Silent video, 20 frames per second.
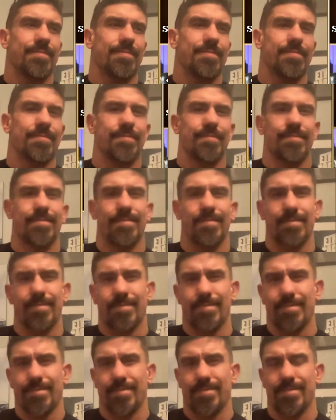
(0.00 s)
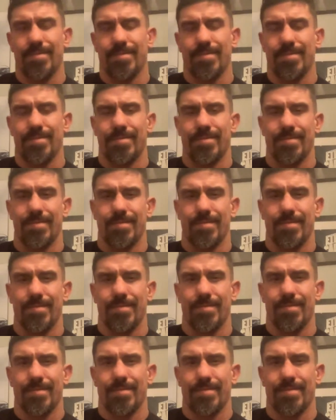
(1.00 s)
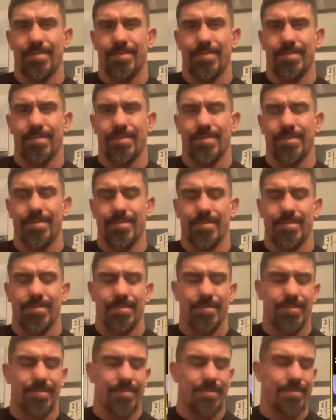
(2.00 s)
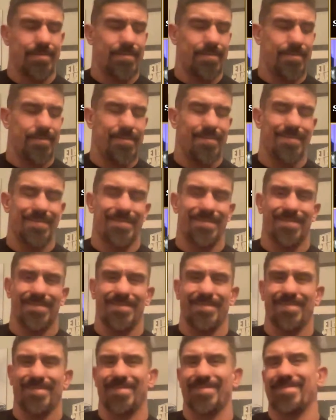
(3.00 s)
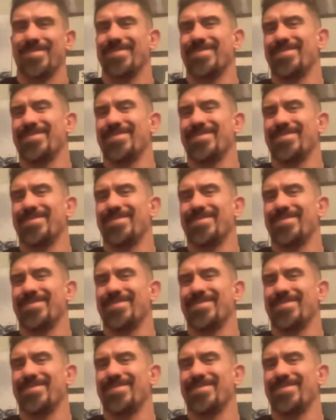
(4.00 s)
(silent)